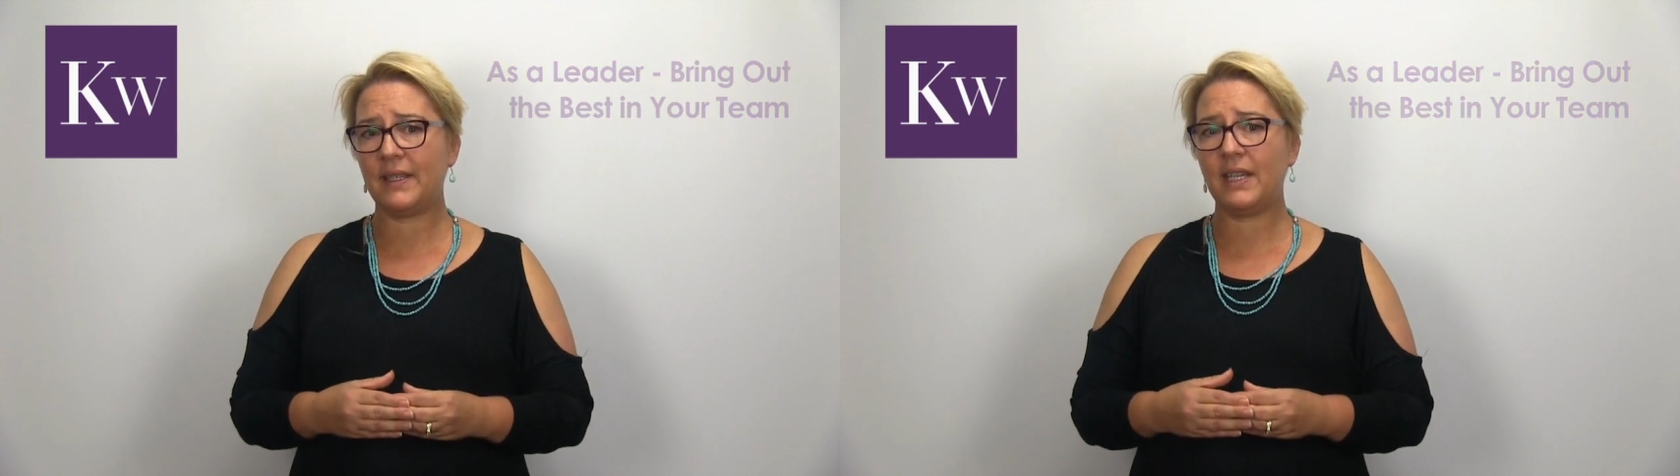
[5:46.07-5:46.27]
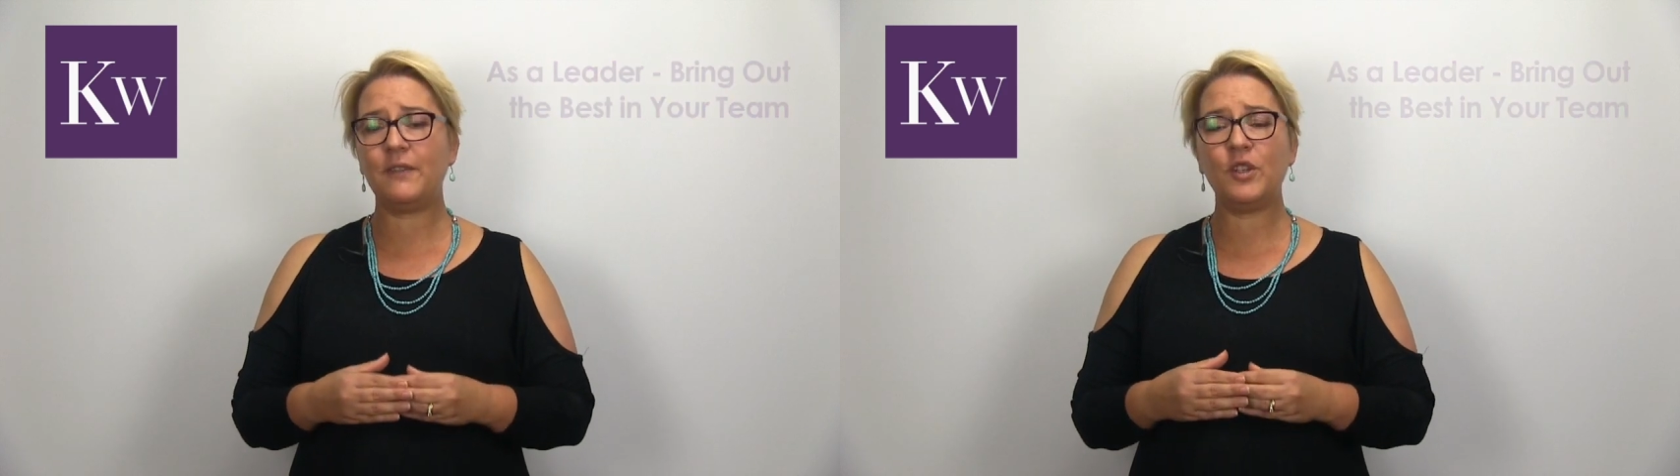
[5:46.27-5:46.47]

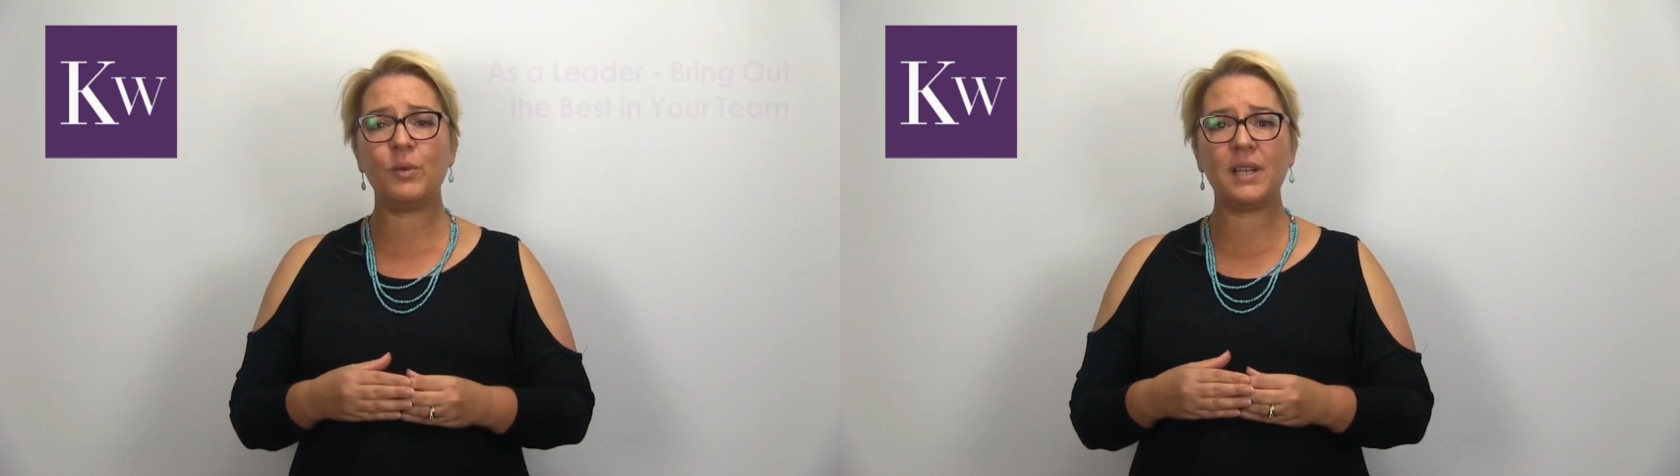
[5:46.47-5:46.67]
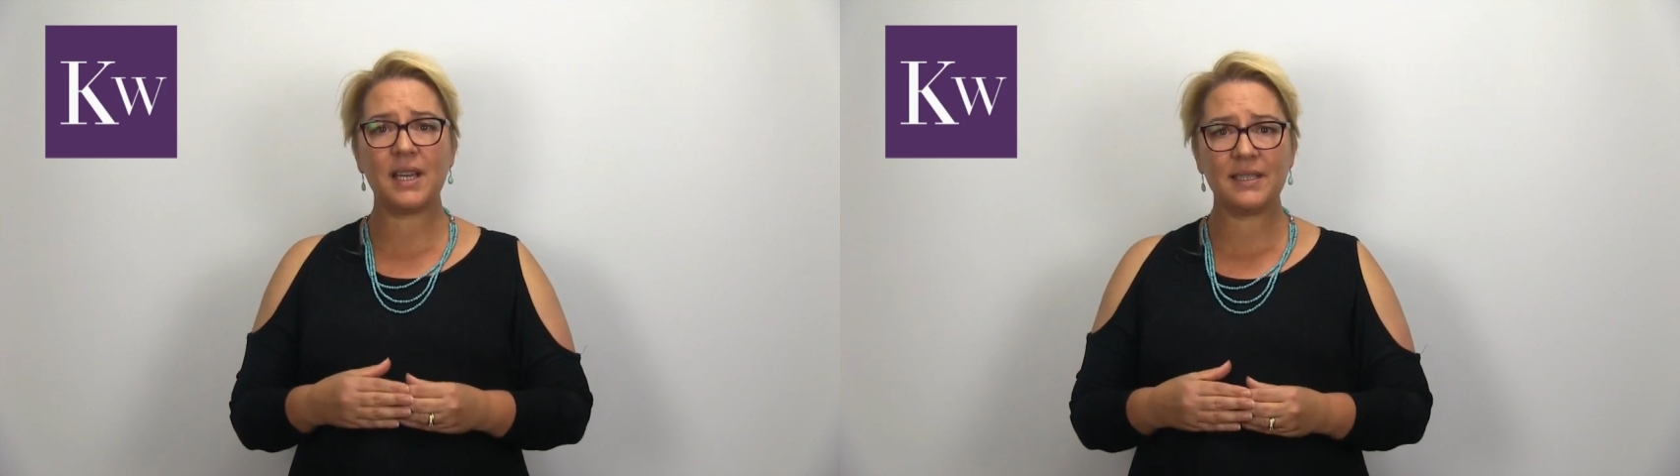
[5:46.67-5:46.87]
If you
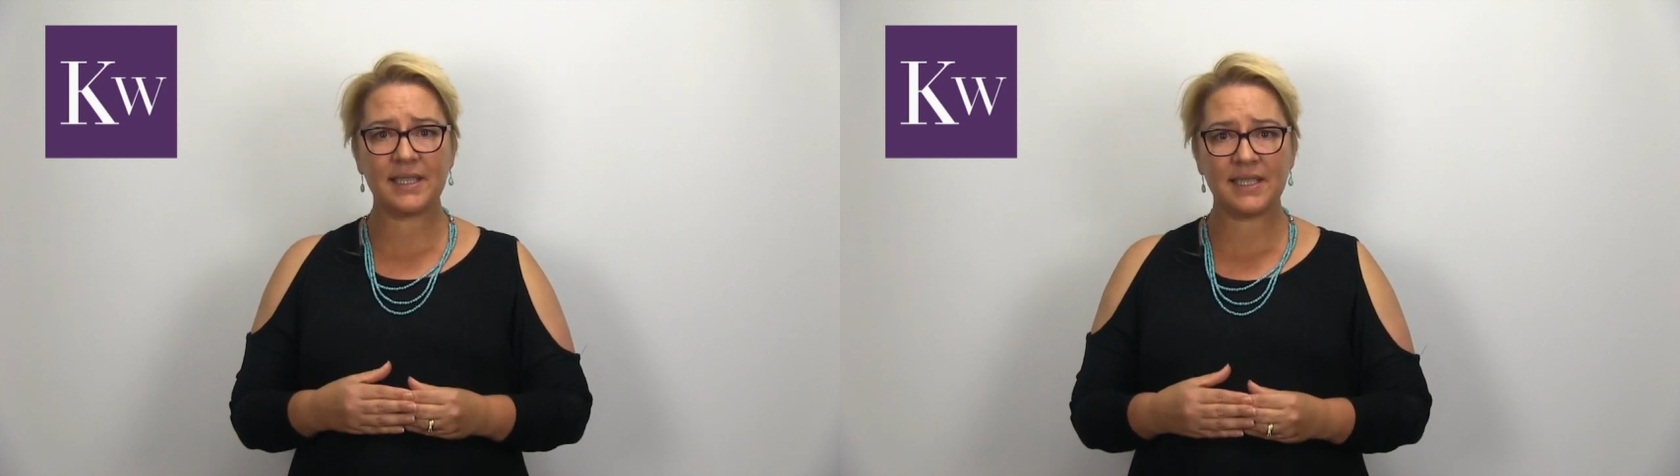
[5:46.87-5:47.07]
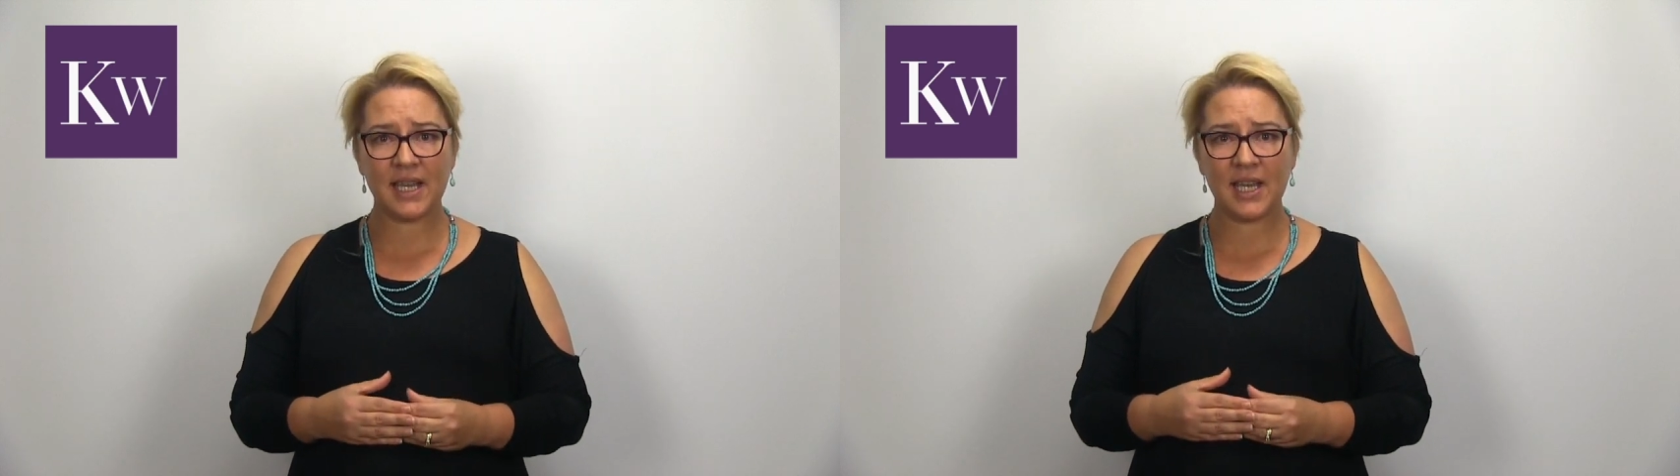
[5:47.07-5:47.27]
want to
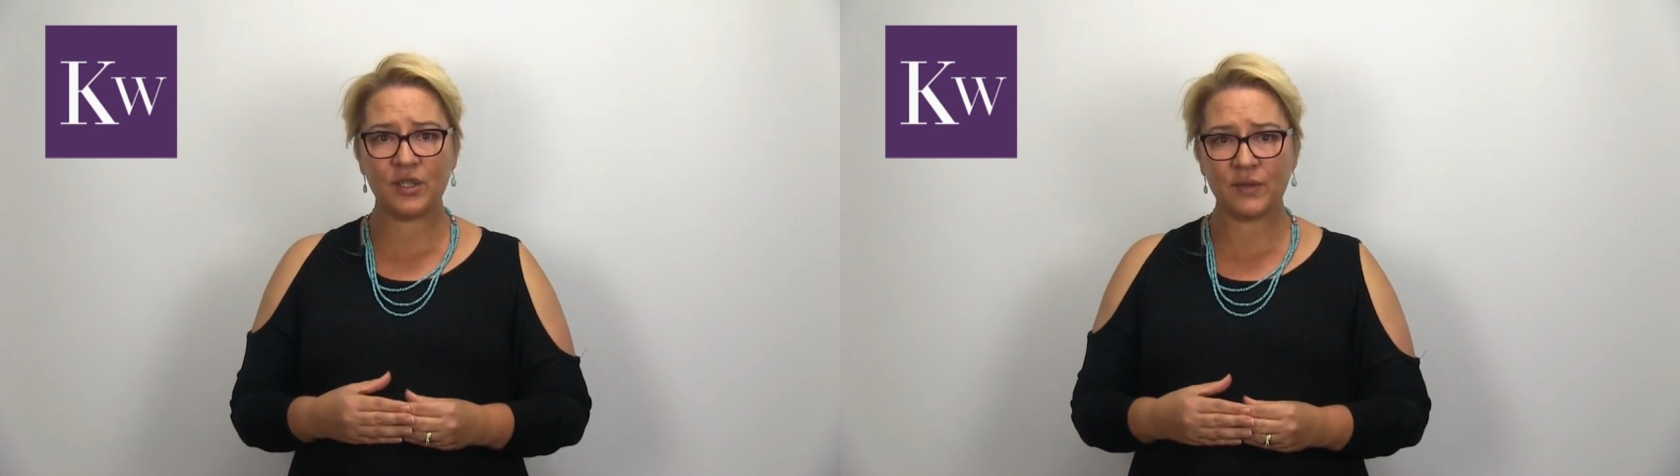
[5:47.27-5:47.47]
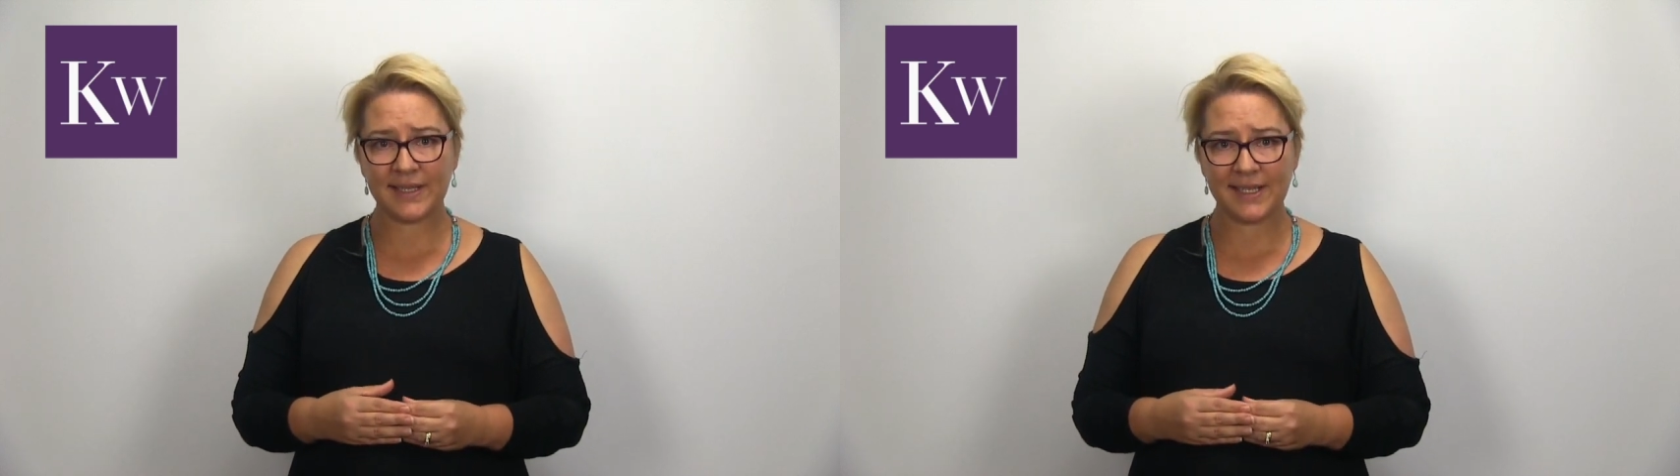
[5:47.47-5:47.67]

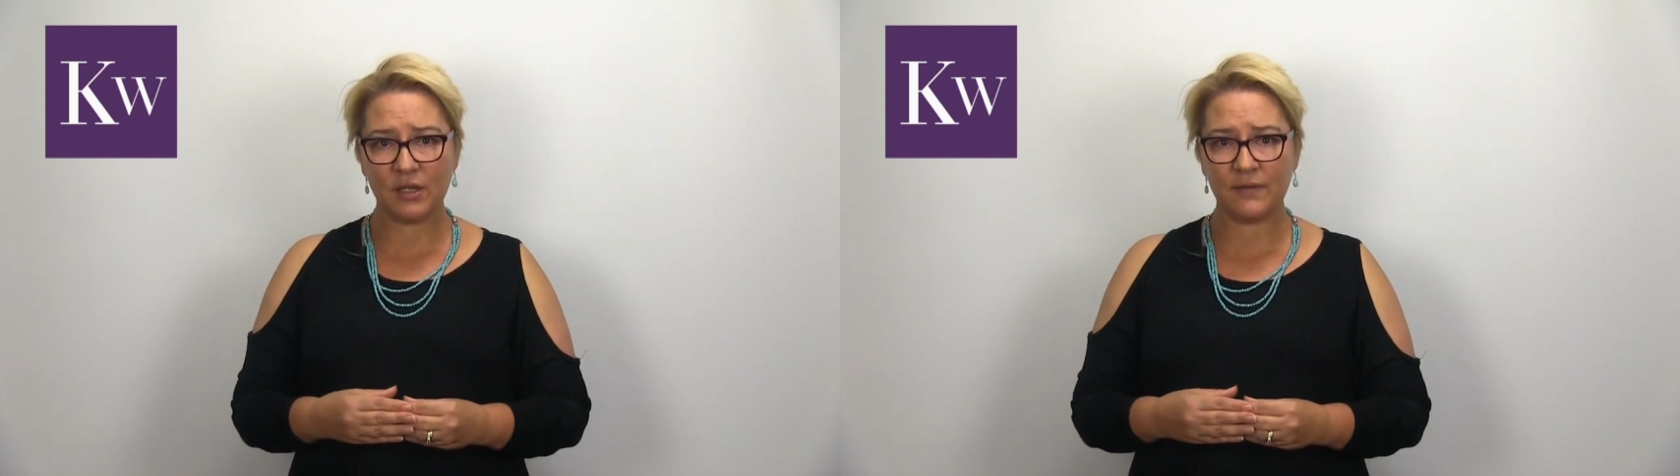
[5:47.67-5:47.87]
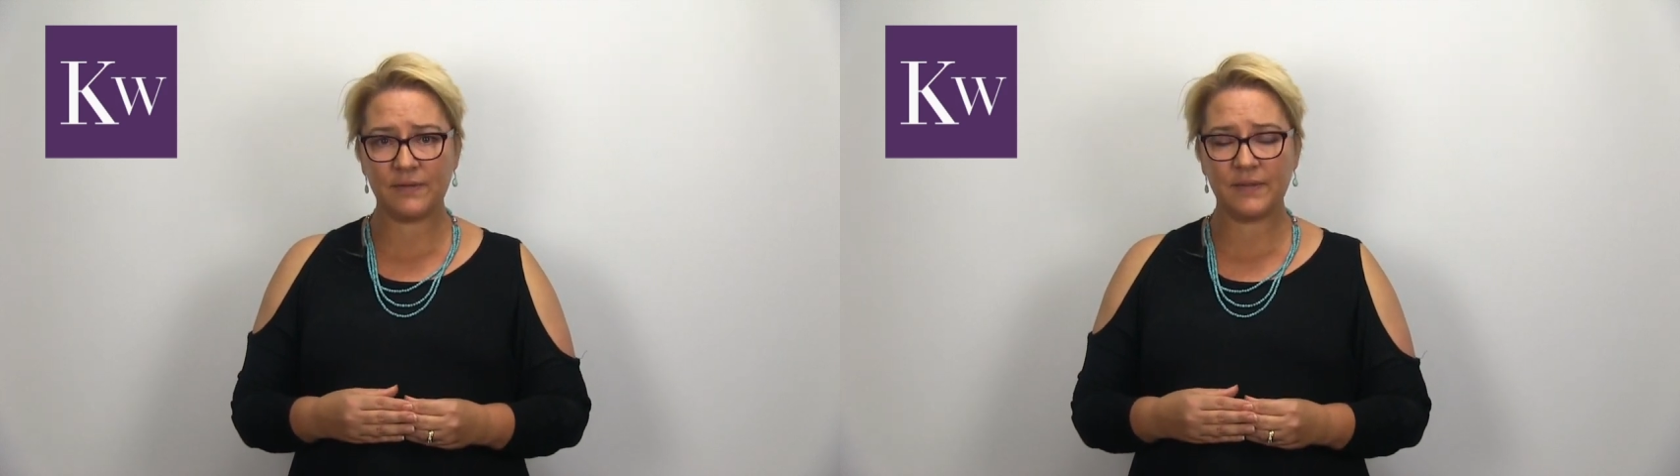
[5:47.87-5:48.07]
understand
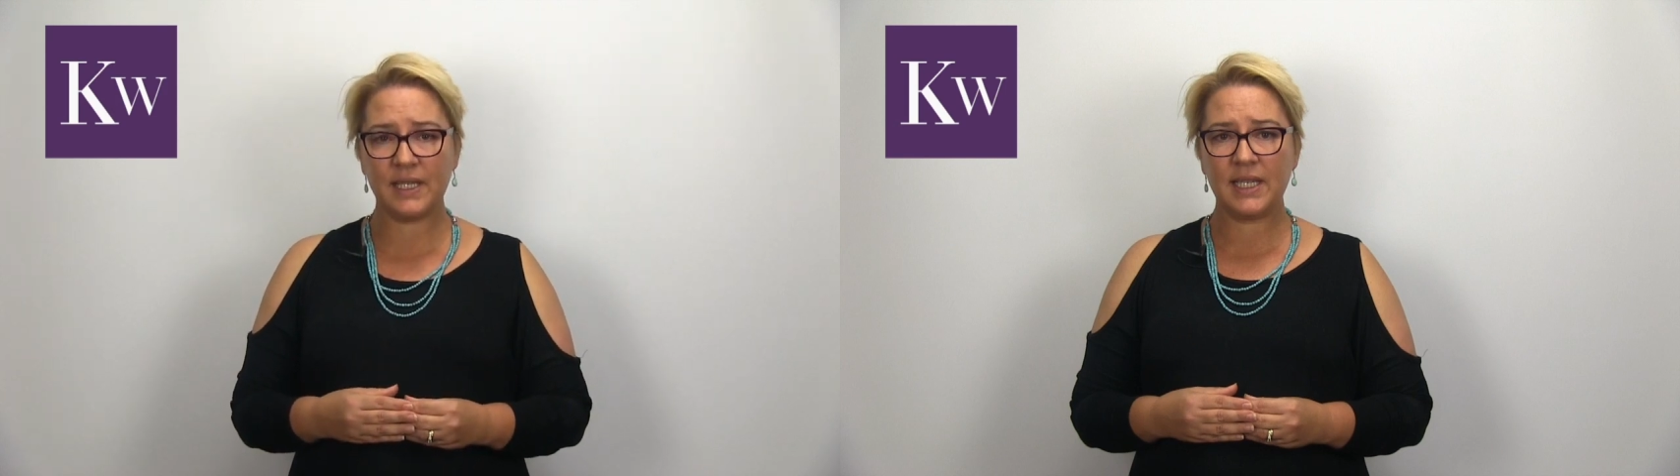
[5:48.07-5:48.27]
yourself